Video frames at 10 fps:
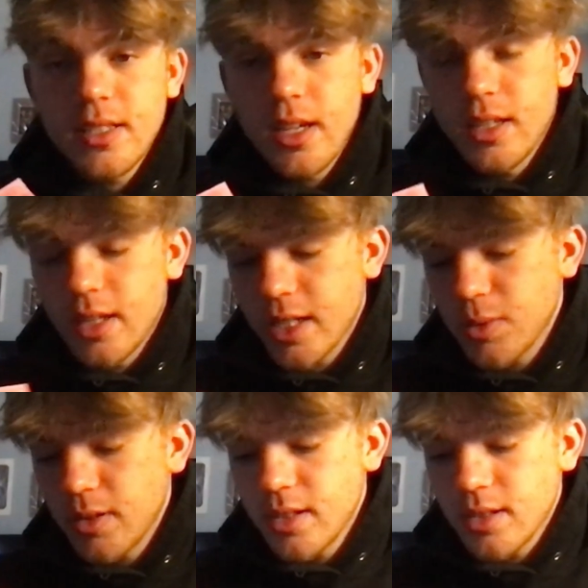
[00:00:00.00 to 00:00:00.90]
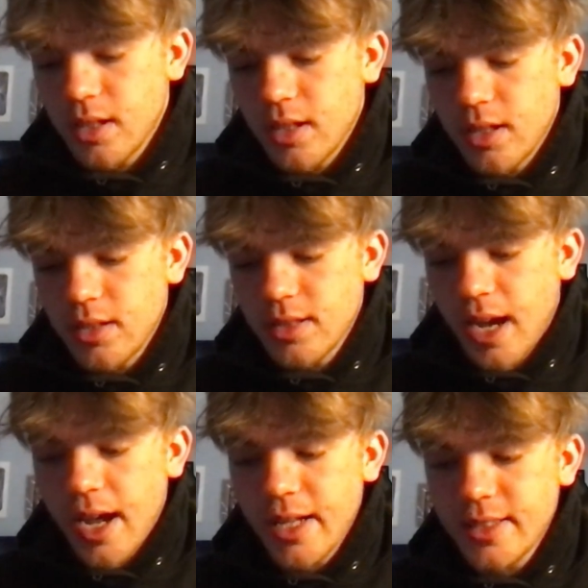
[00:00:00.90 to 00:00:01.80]
And the next one is a
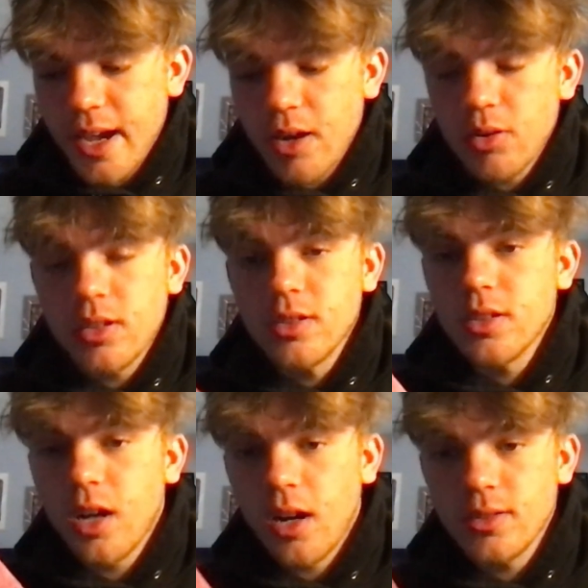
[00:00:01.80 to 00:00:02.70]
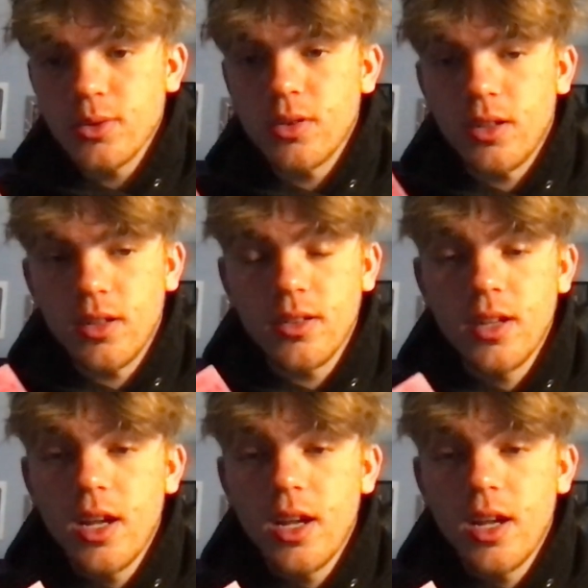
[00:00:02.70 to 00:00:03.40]
tie down console call.